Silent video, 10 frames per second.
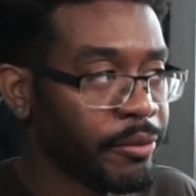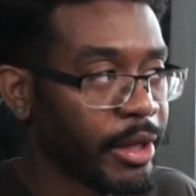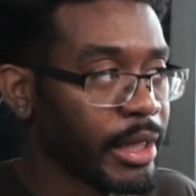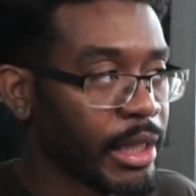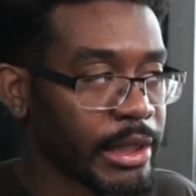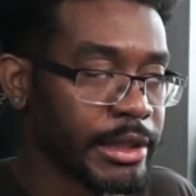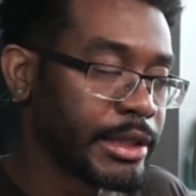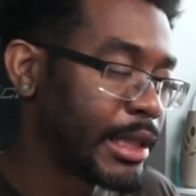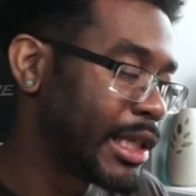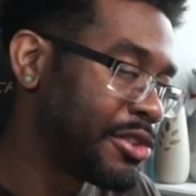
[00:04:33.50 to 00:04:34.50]
And like, let's
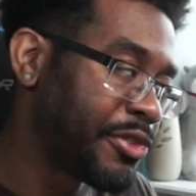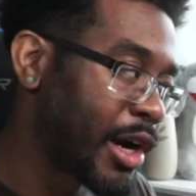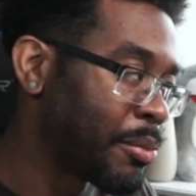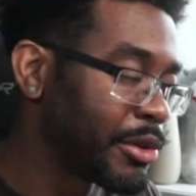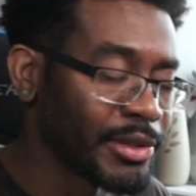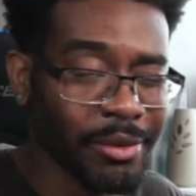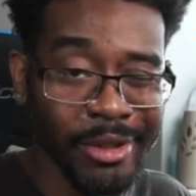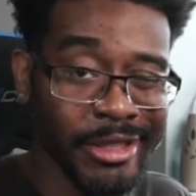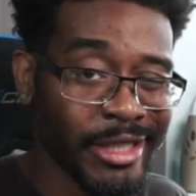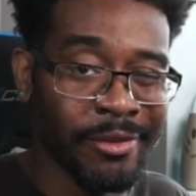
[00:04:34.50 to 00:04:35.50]
say like his fireball is not
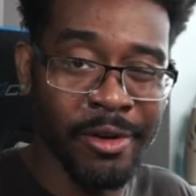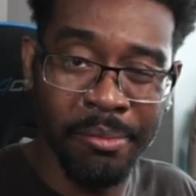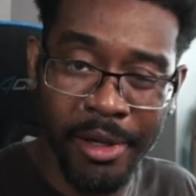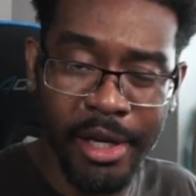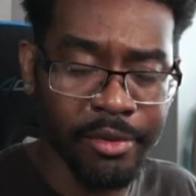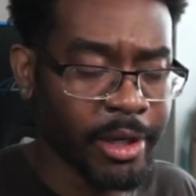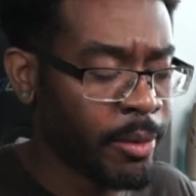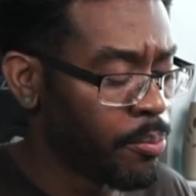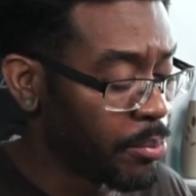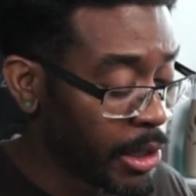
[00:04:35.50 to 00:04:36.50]
really safe on block,
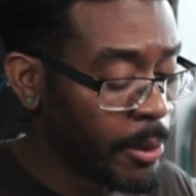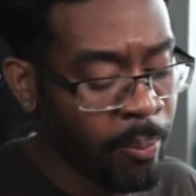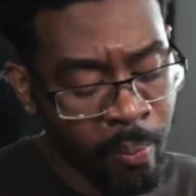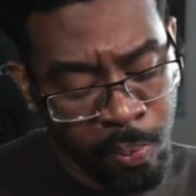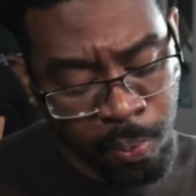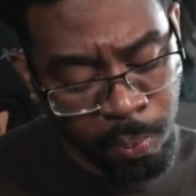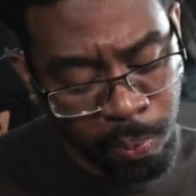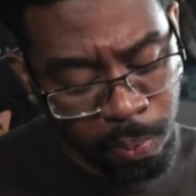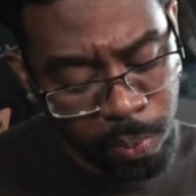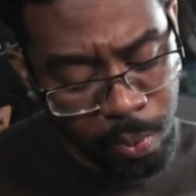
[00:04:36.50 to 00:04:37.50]
right? But
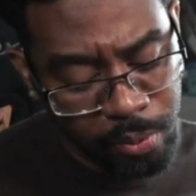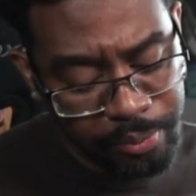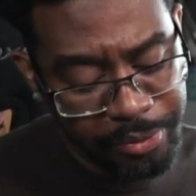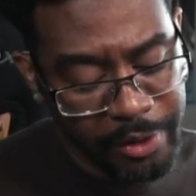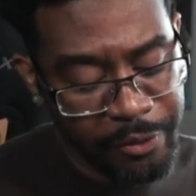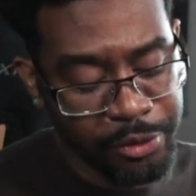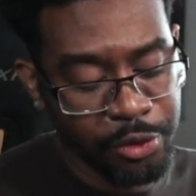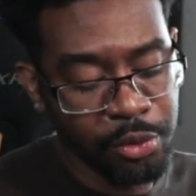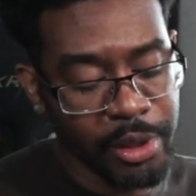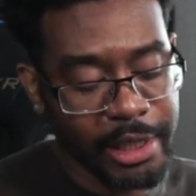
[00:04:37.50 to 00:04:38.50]
if you
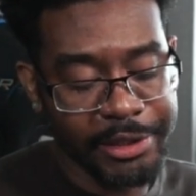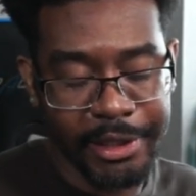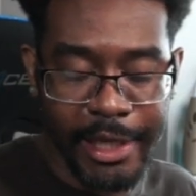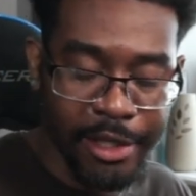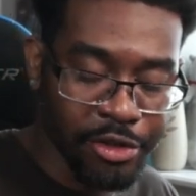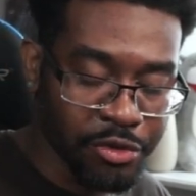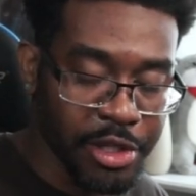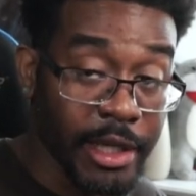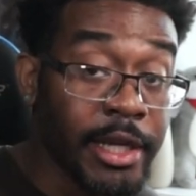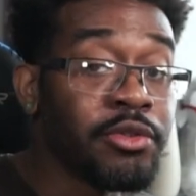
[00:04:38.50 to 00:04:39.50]
do like a delayed
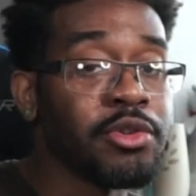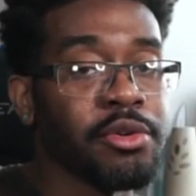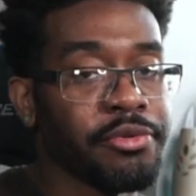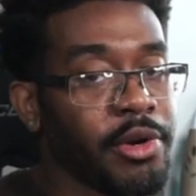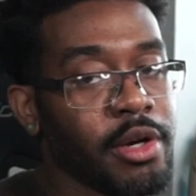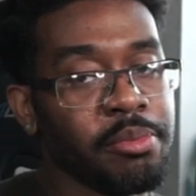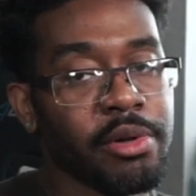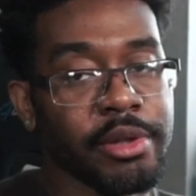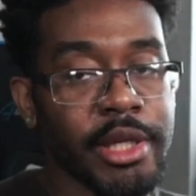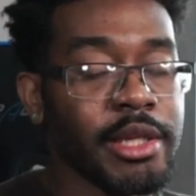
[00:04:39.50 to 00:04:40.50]
string into your
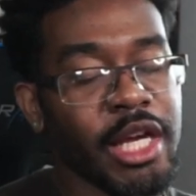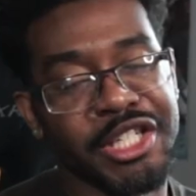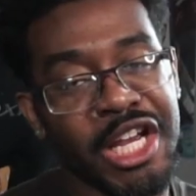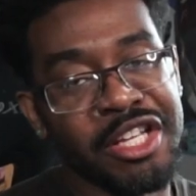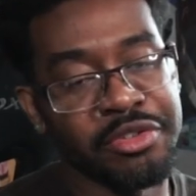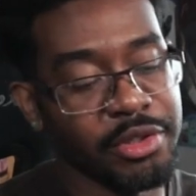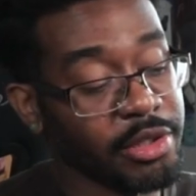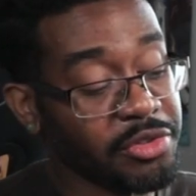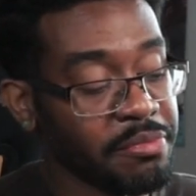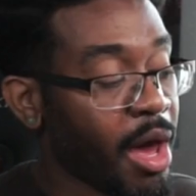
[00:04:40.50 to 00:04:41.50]
fireball, then that changes it. It
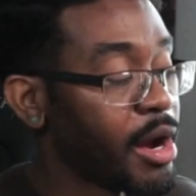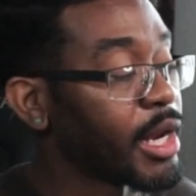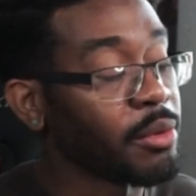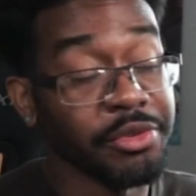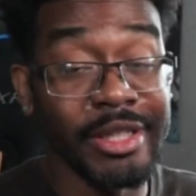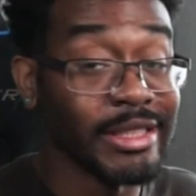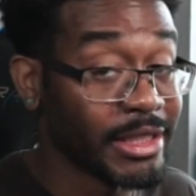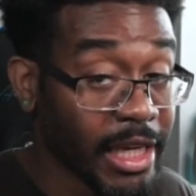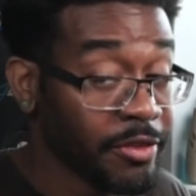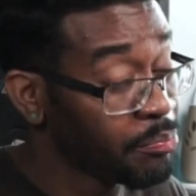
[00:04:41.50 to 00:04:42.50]
doesn't matter that it was
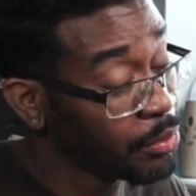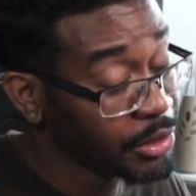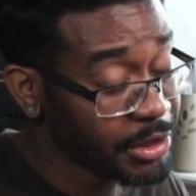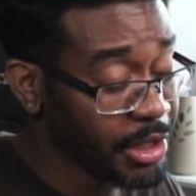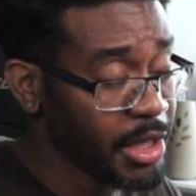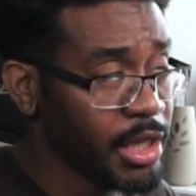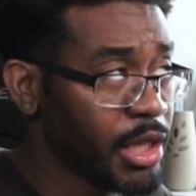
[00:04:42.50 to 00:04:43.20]
unsafe per se.